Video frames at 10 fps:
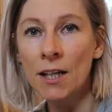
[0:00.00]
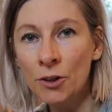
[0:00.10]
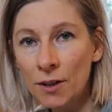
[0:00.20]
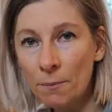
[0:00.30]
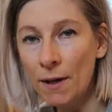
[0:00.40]

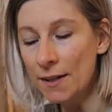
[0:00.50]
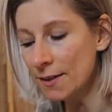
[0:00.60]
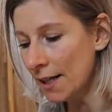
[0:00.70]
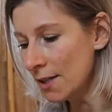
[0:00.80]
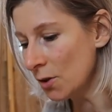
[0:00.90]
into the
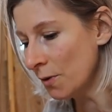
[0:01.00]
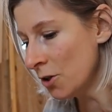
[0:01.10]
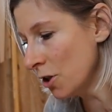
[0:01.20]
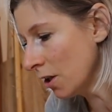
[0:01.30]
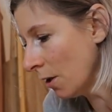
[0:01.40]
basket so
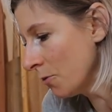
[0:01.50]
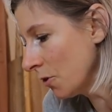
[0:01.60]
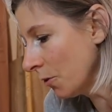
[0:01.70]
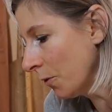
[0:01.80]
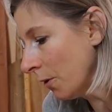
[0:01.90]
when she comes
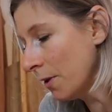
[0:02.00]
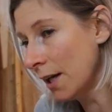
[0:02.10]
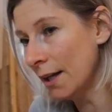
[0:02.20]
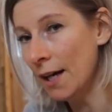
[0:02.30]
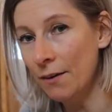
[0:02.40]
over we
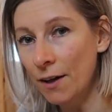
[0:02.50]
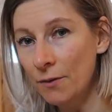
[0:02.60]
can have